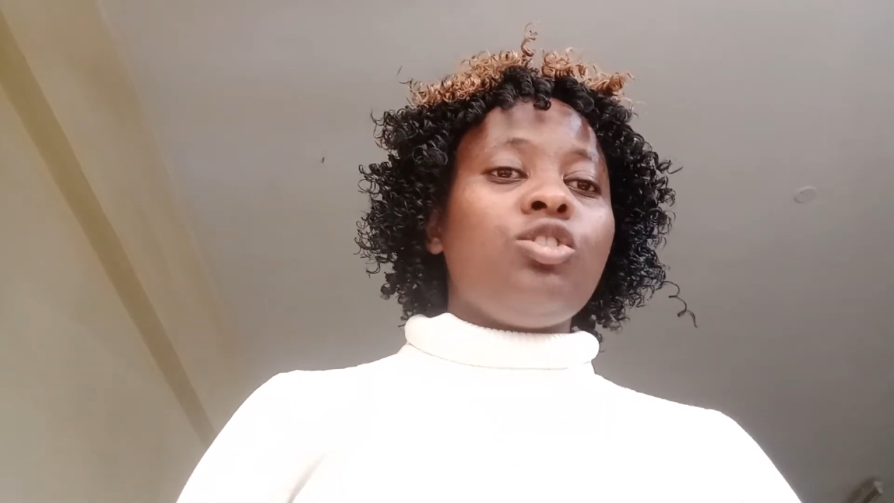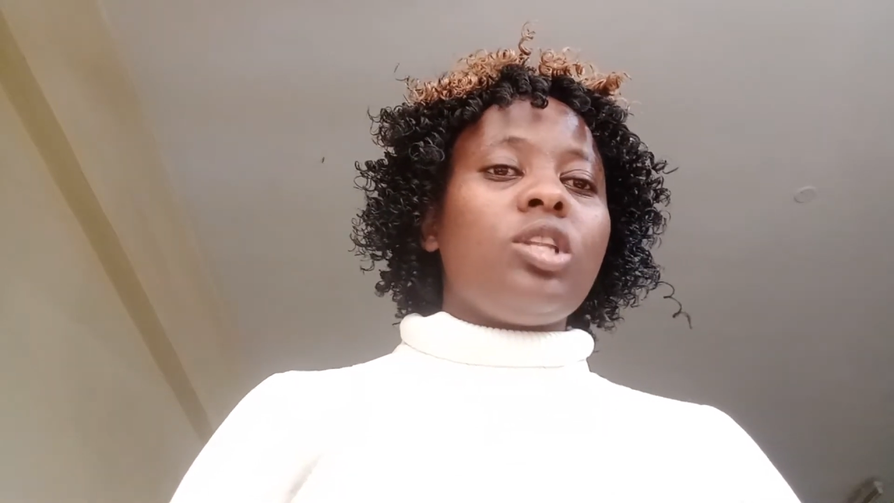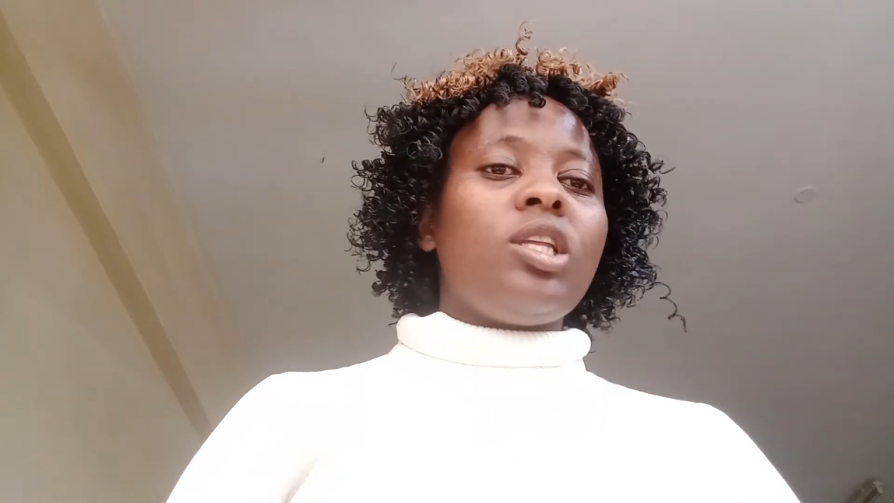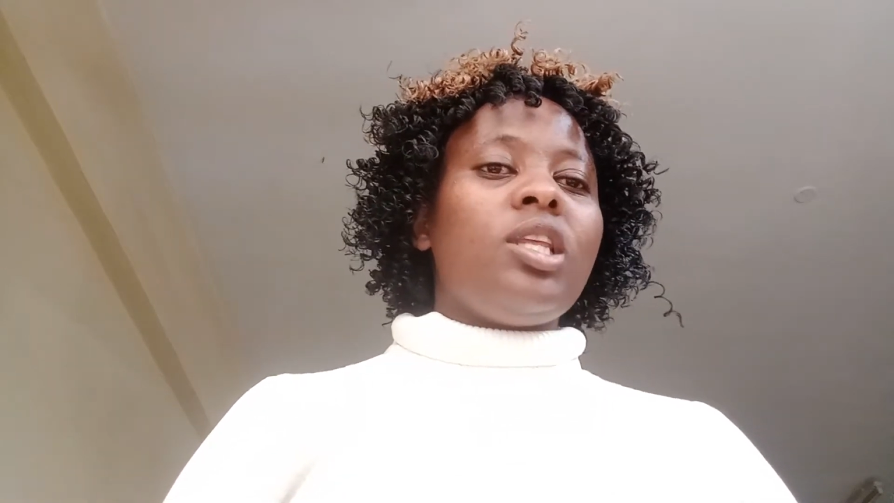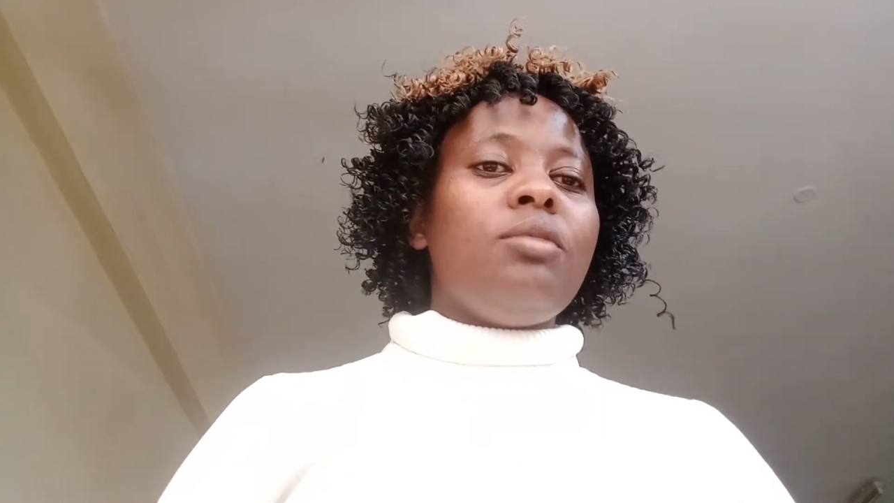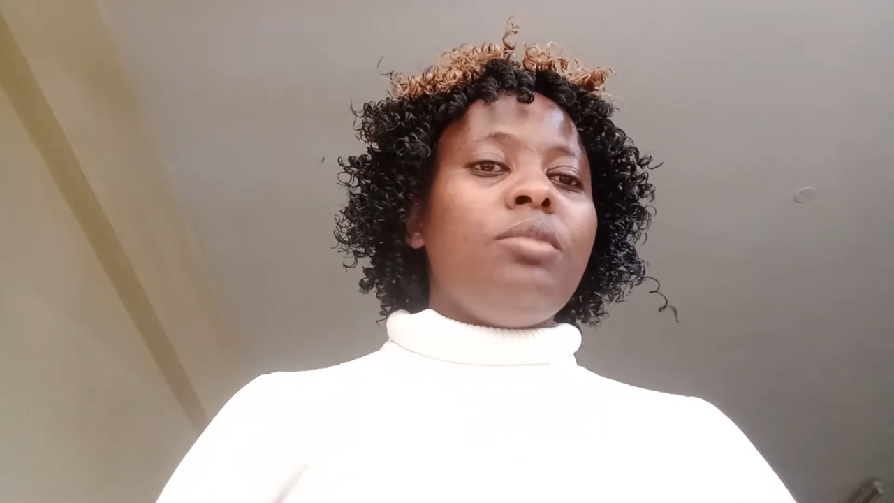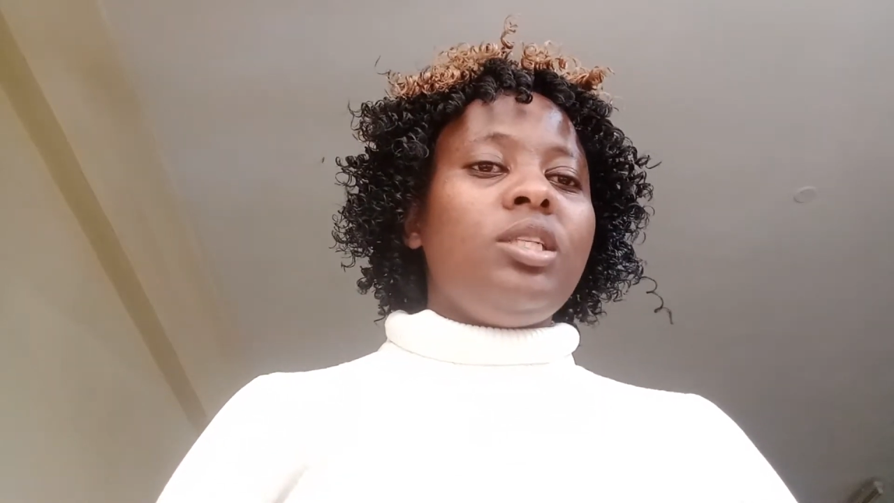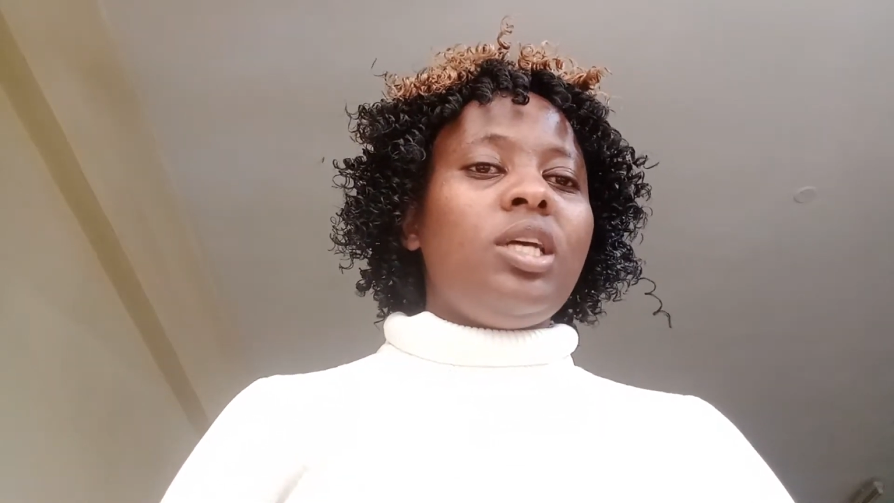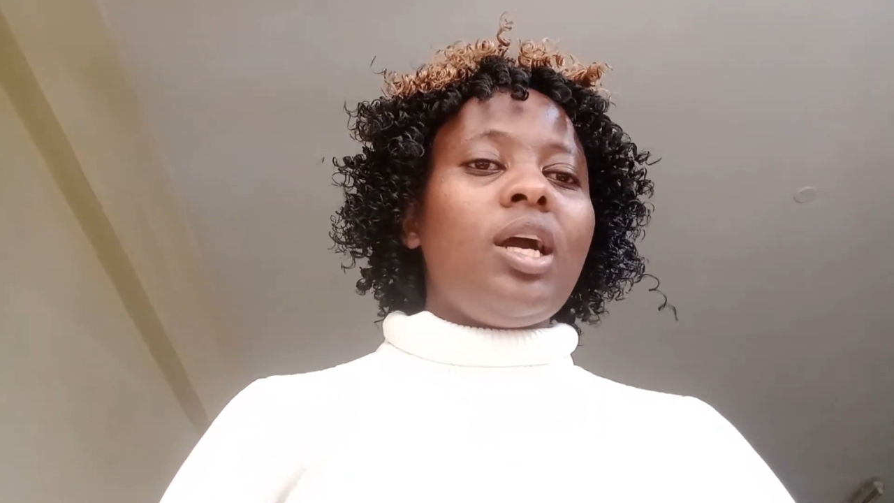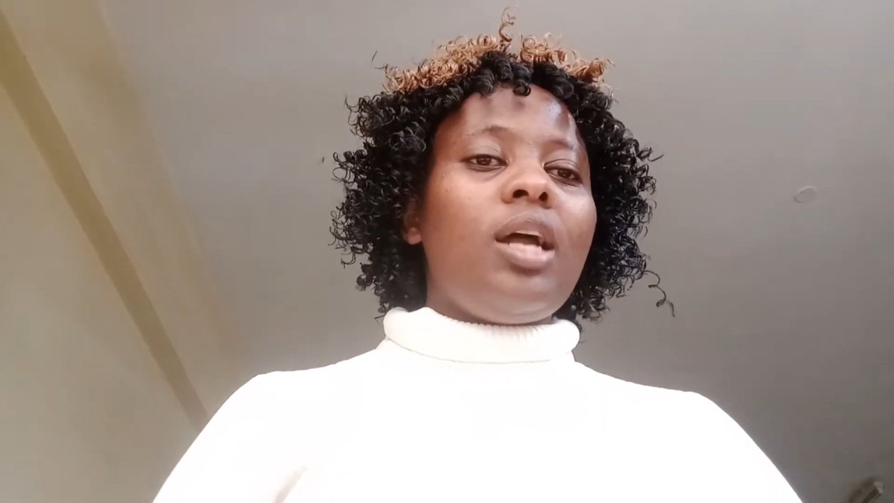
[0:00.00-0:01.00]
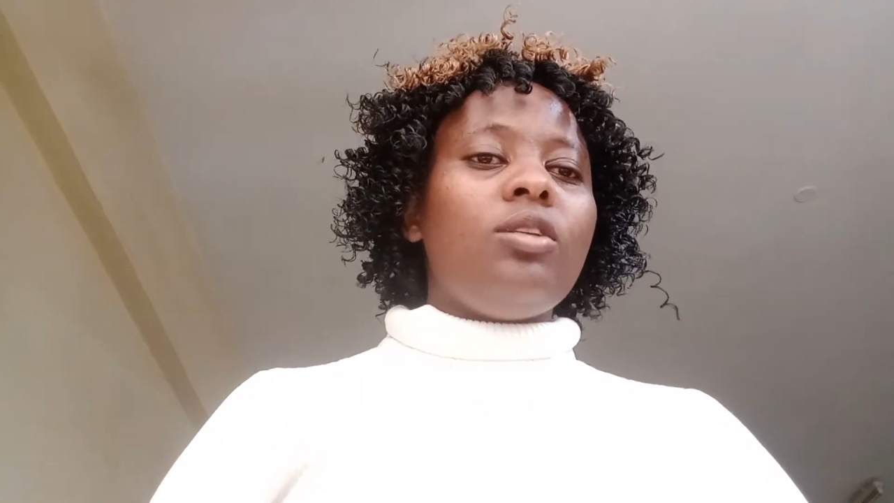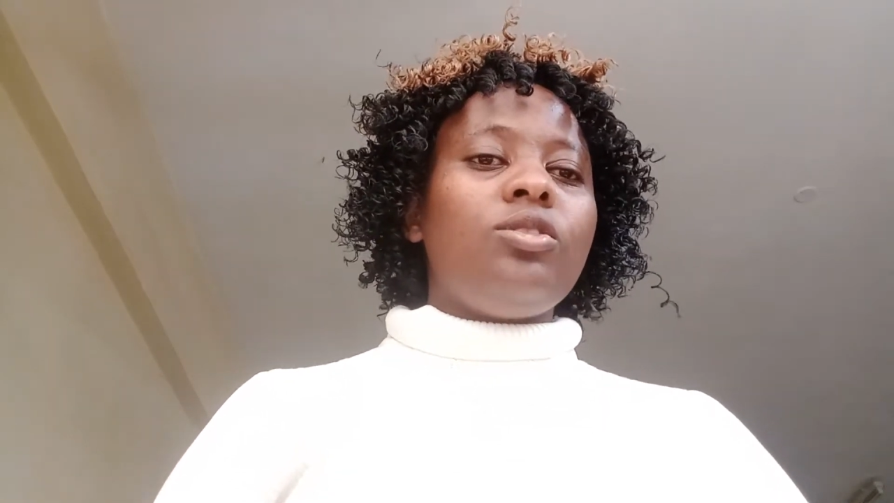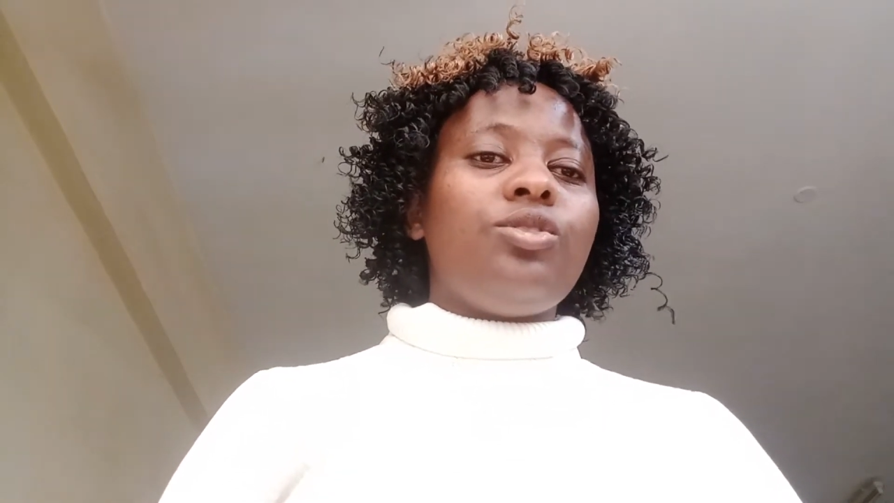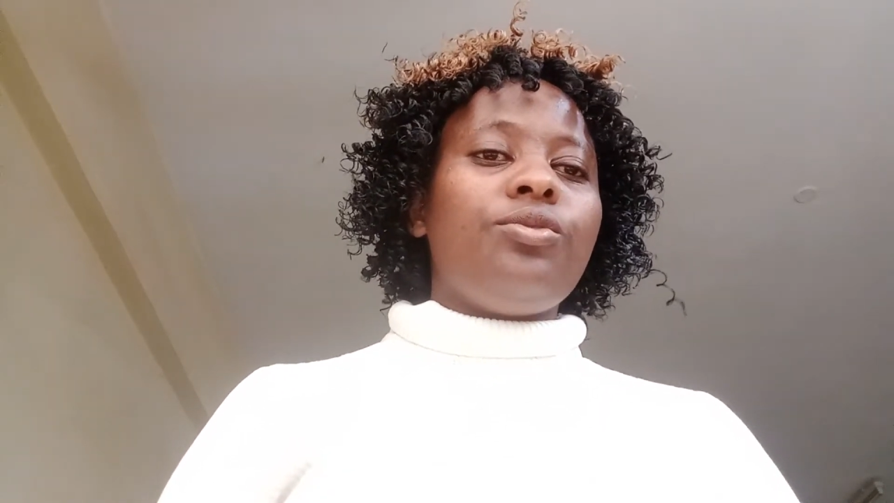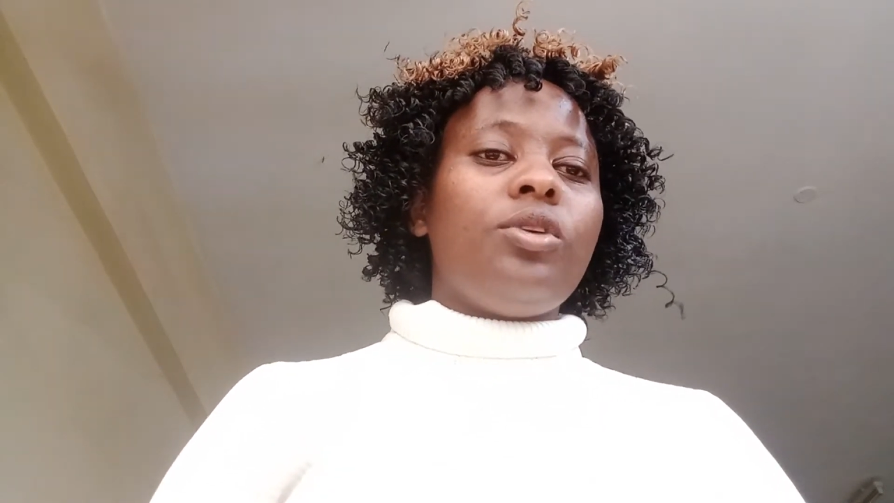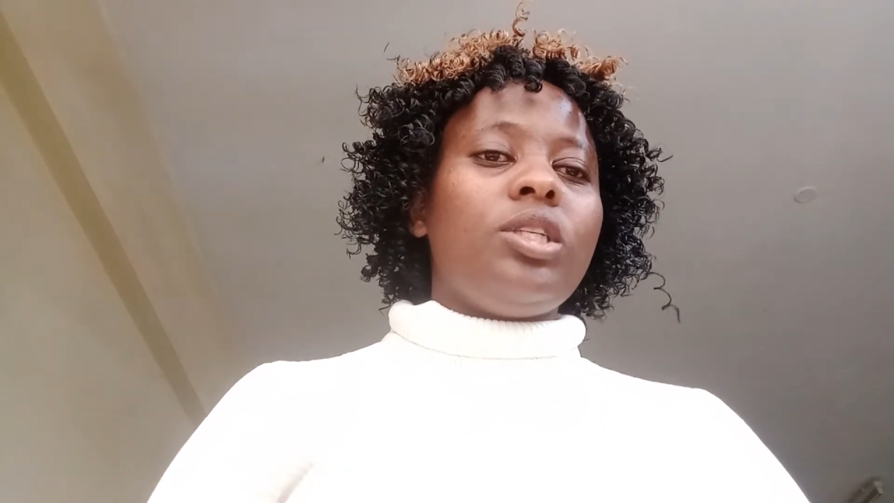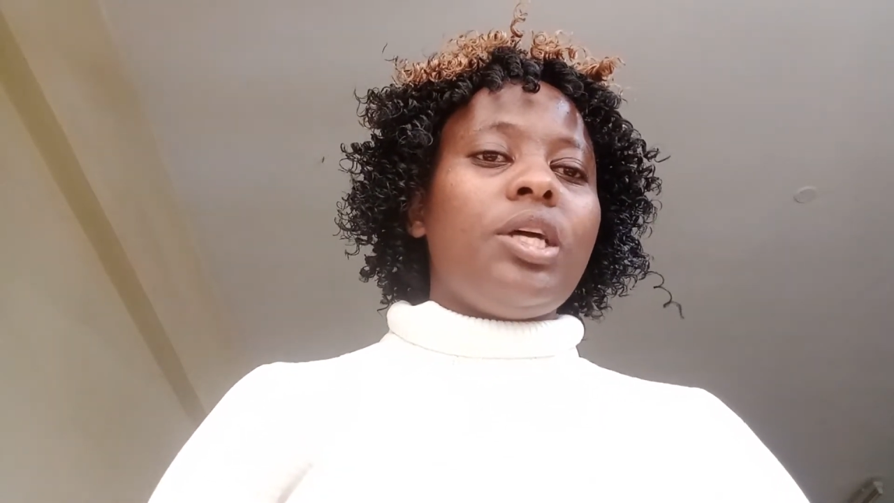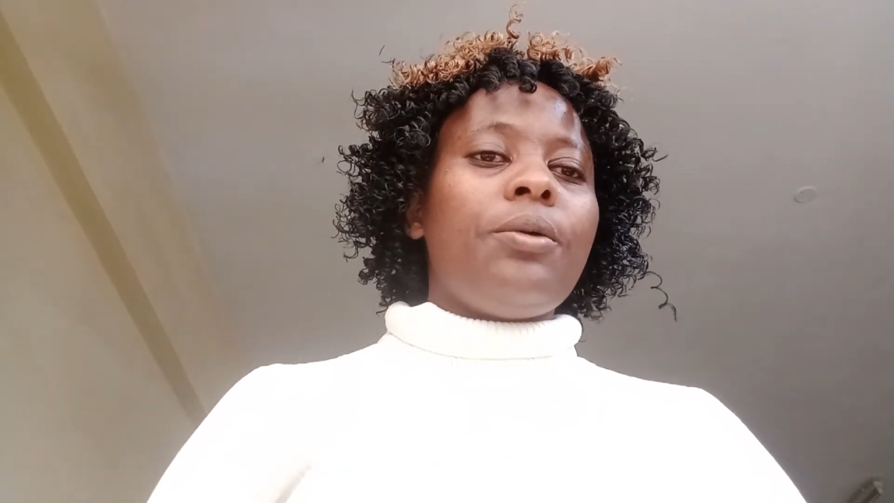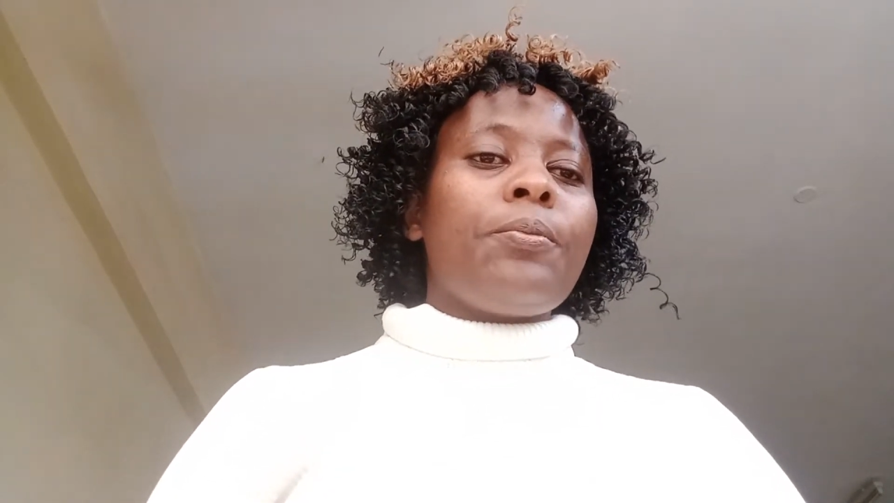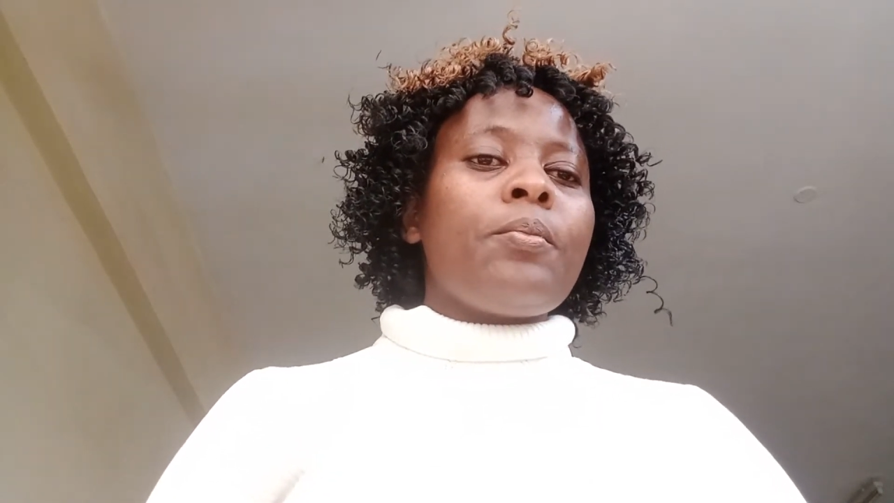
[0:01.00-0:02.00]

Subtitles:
so that they may take a lot of water.